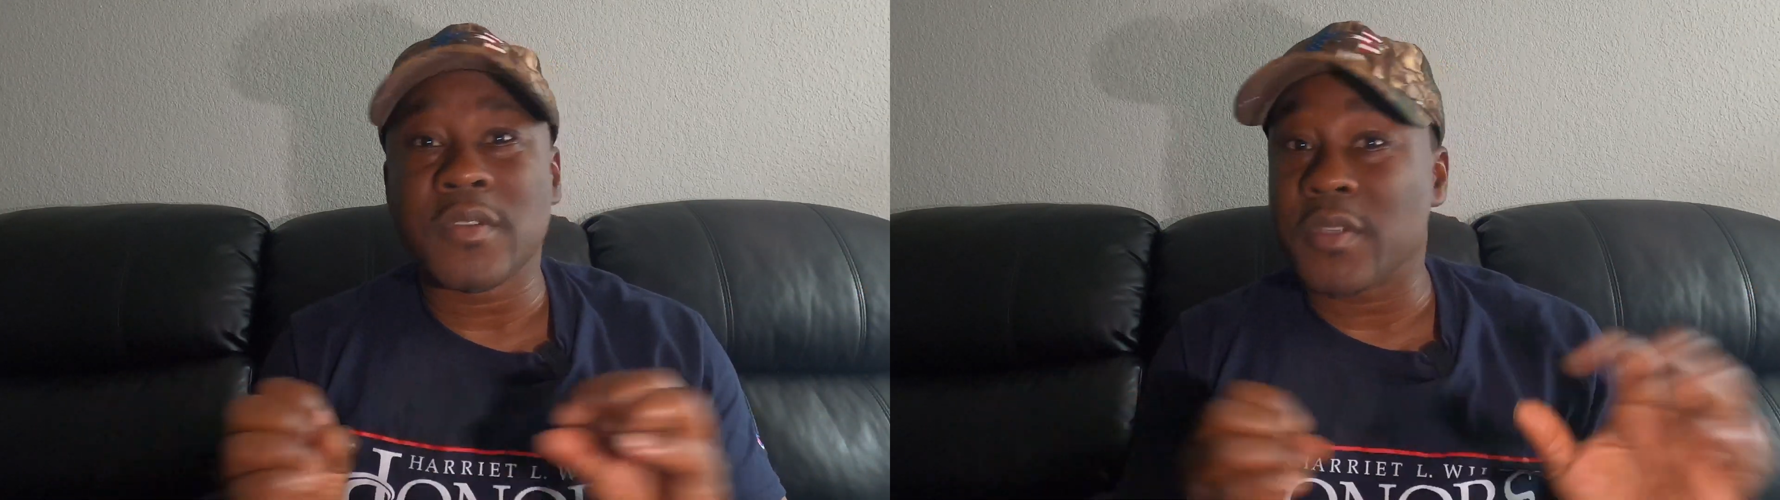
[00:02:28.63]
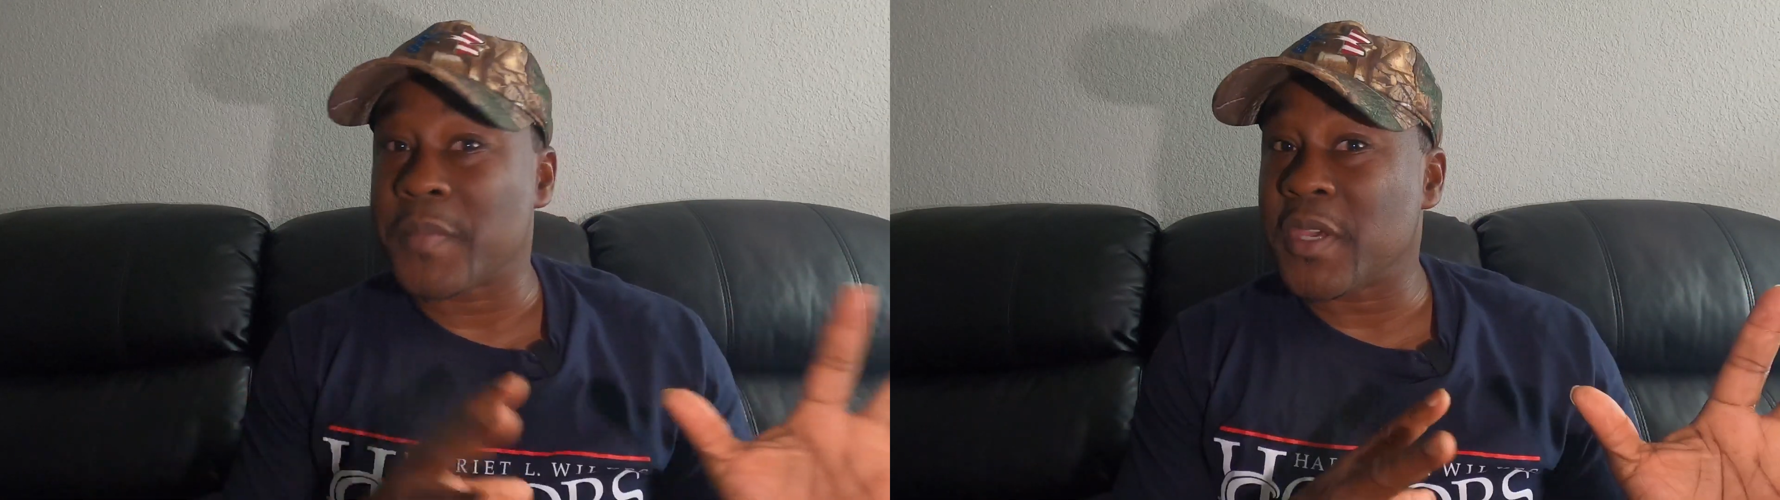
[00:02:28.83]

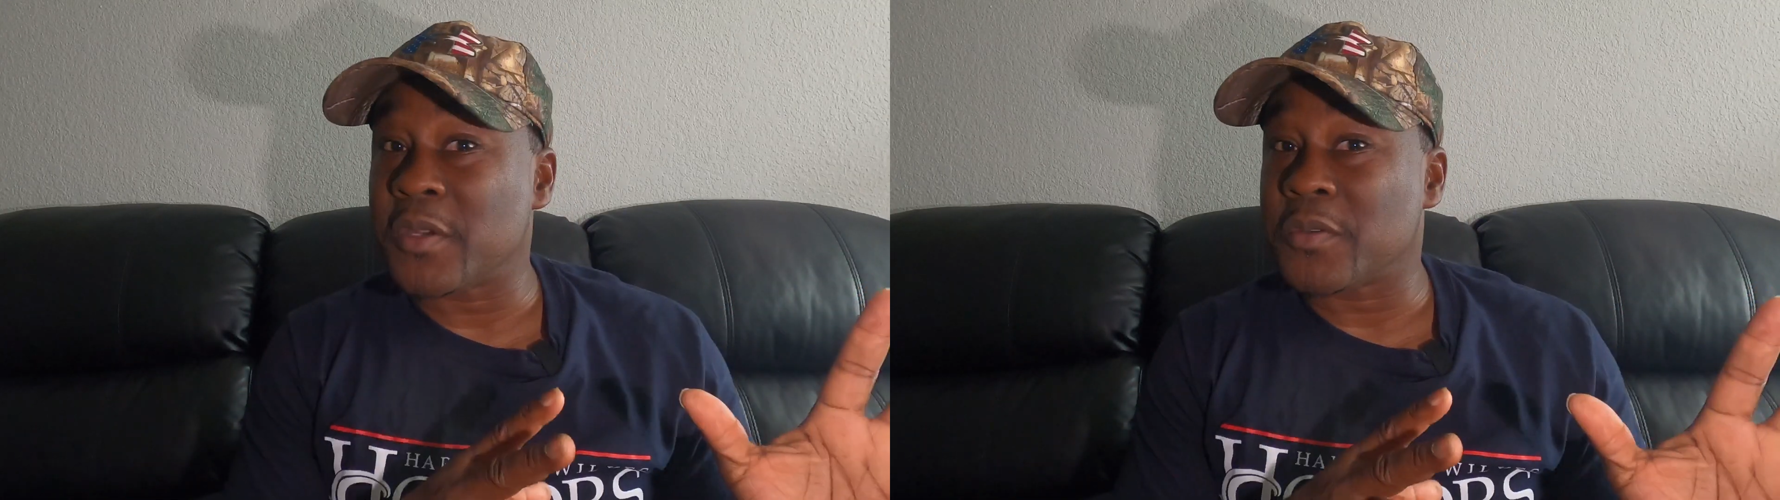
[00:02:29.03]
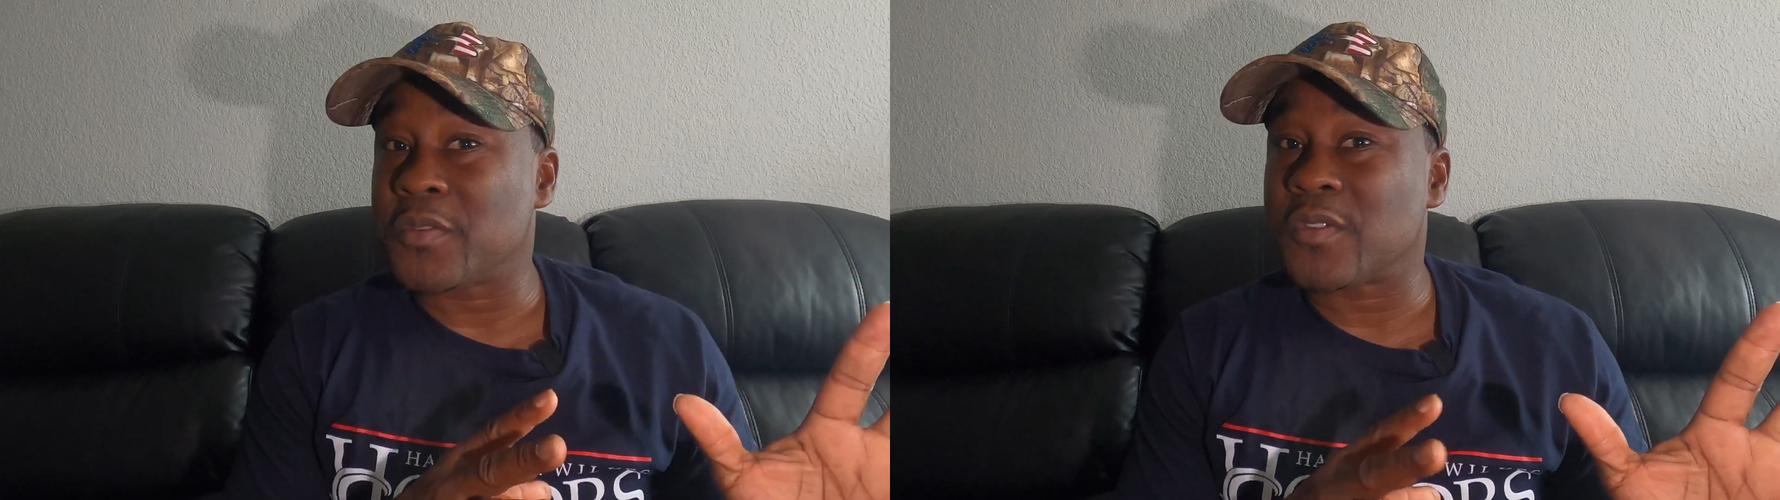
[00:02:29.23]

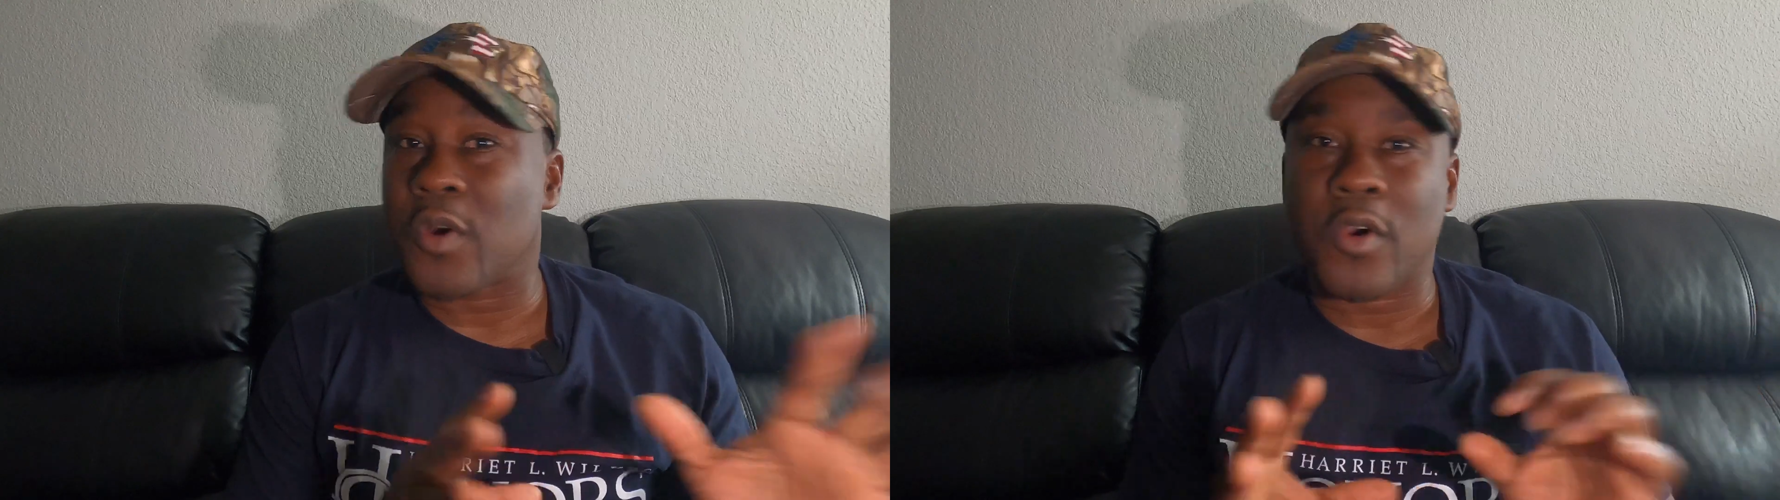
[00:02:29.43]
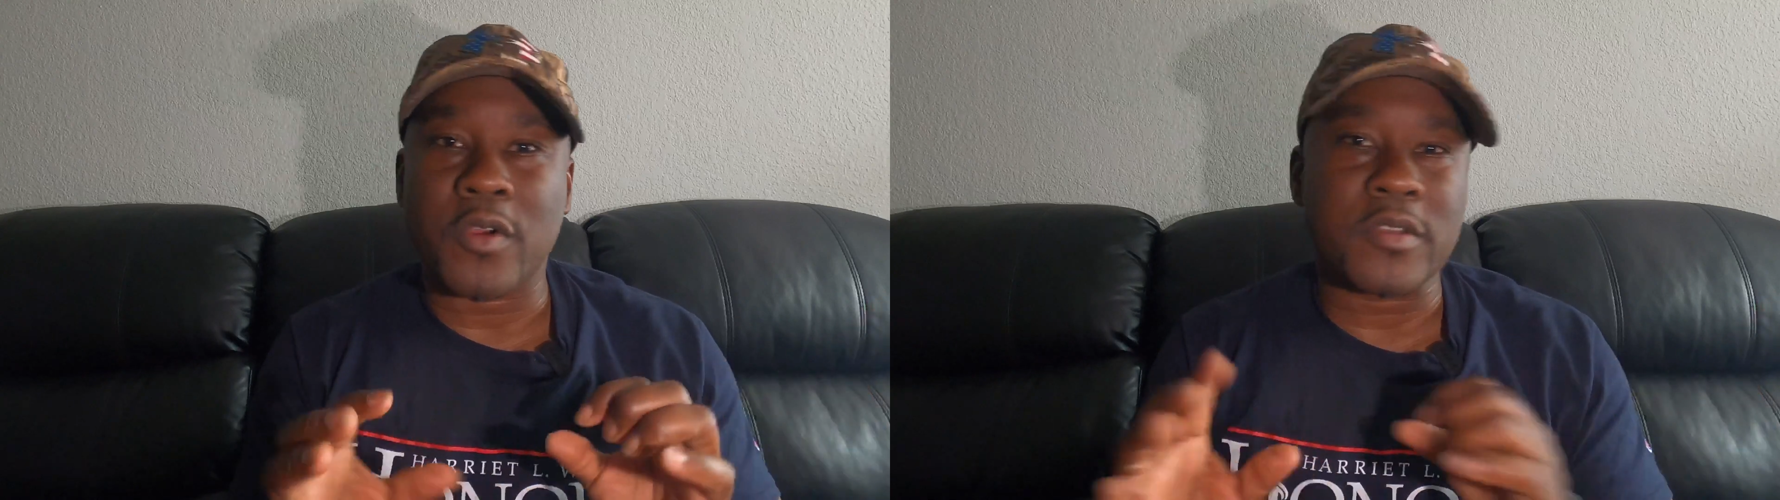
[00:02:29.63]
Tomatoes
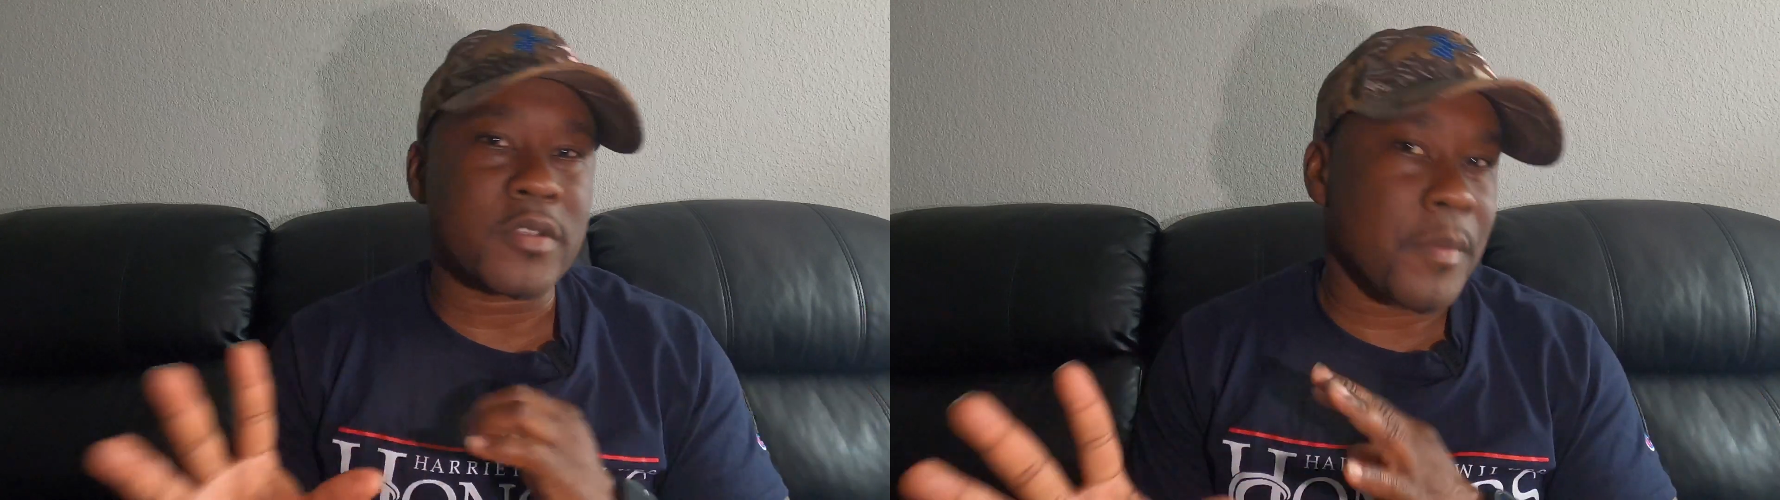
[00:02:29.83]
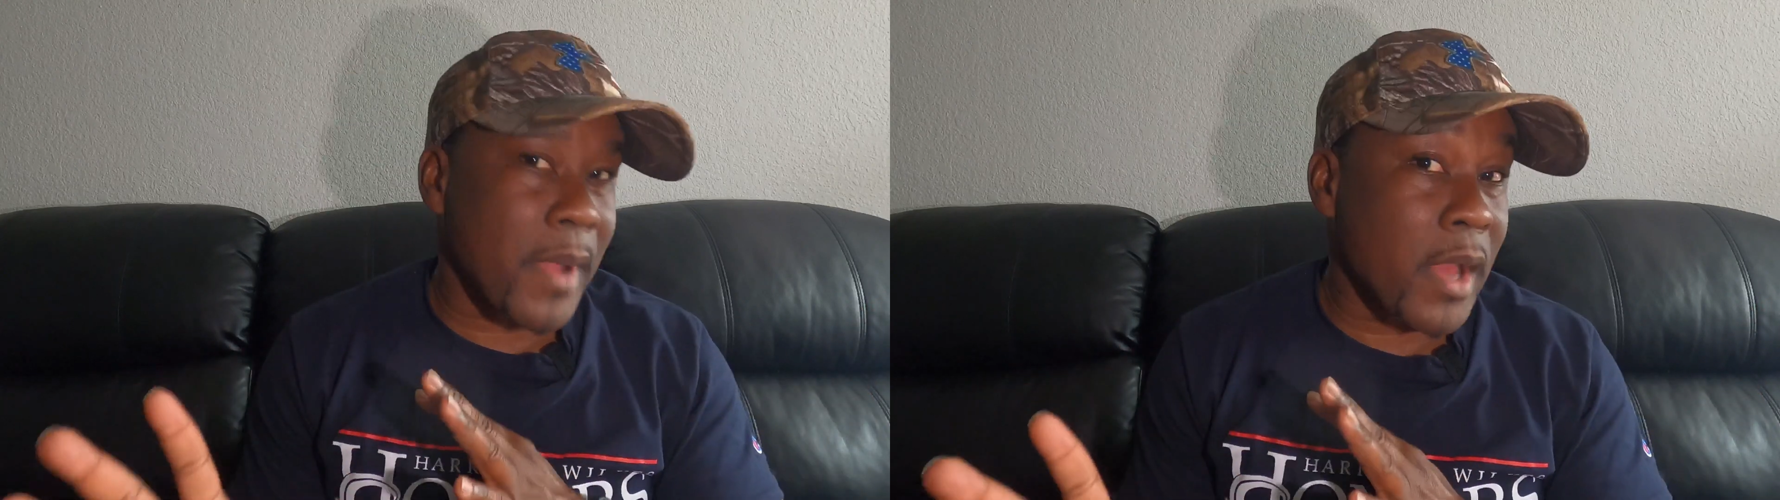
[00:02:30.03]
or
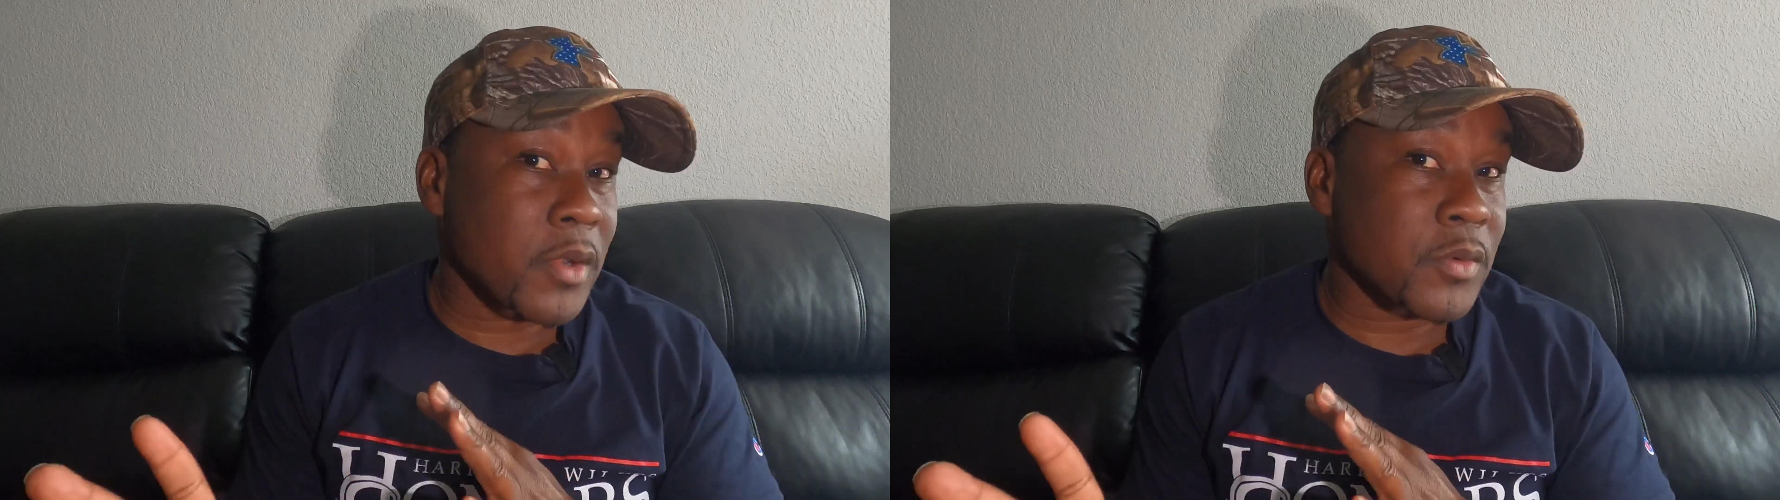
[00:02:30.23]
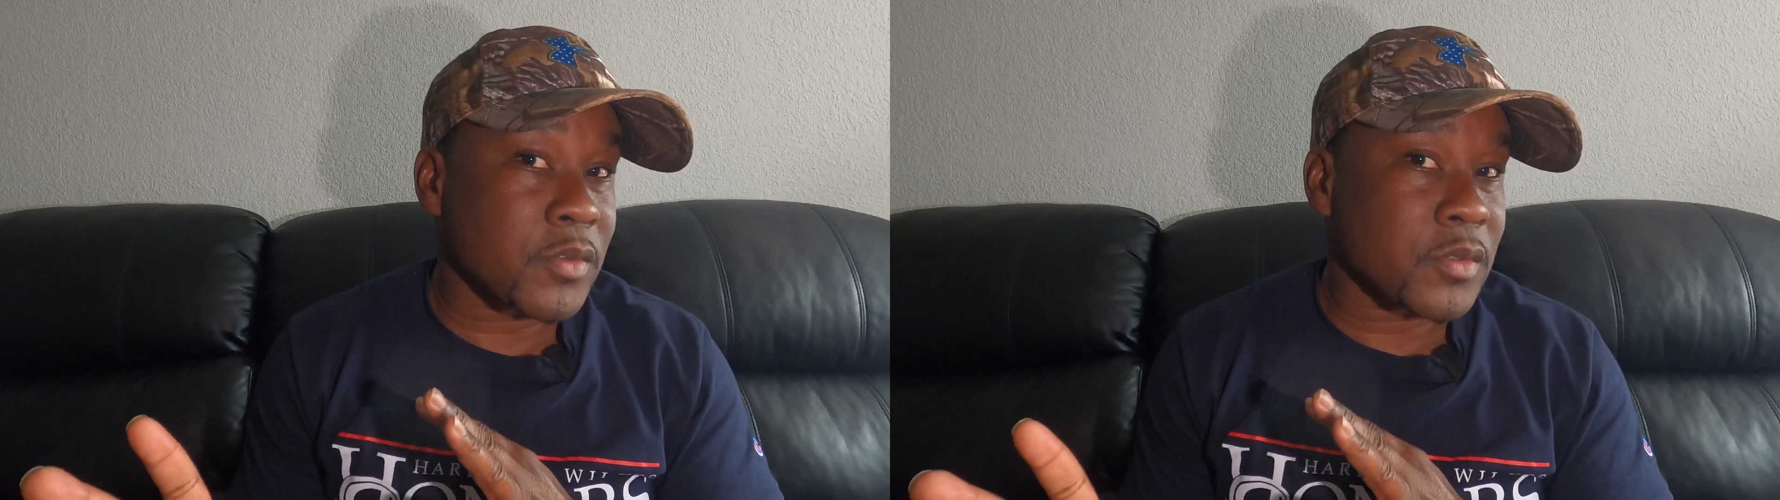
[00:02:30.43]

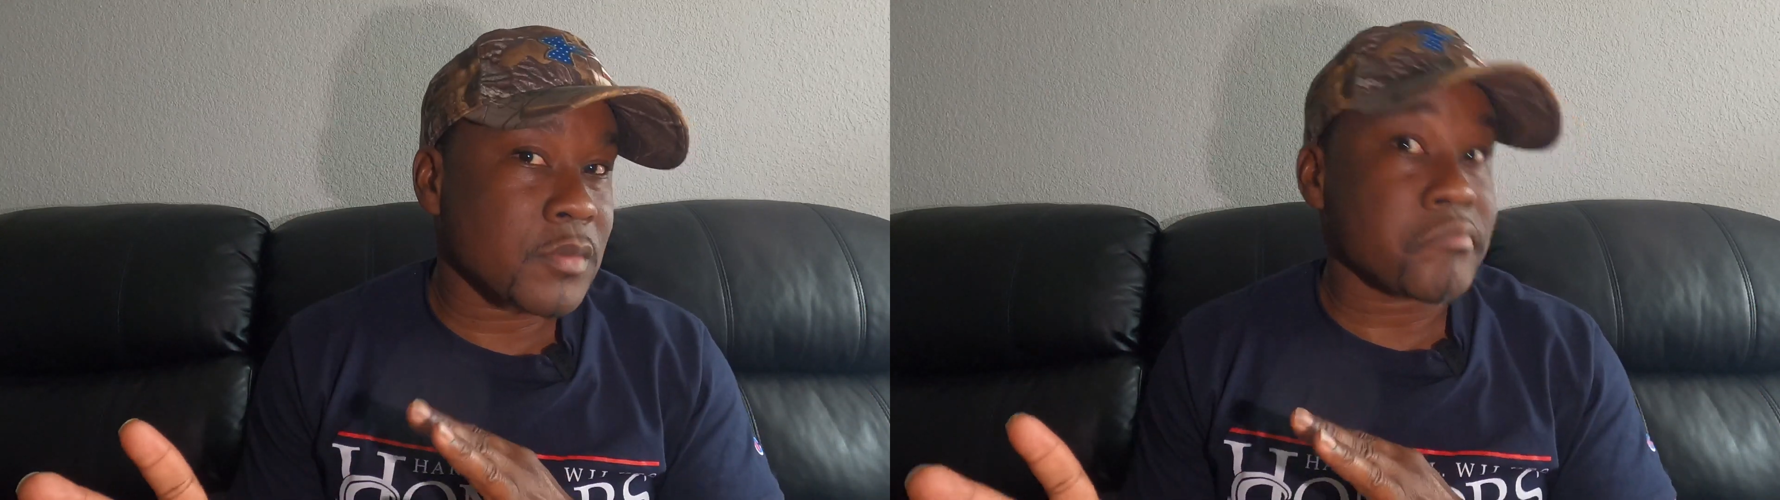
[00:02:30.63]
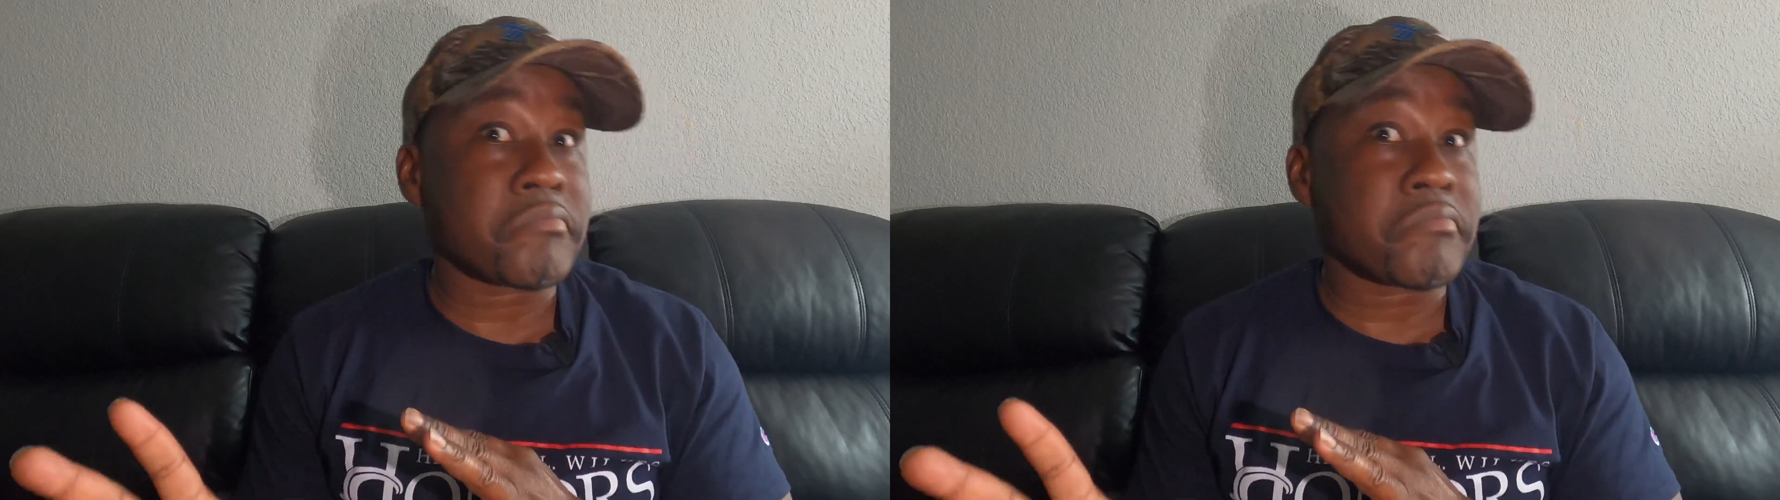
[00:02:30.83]
tomatoes?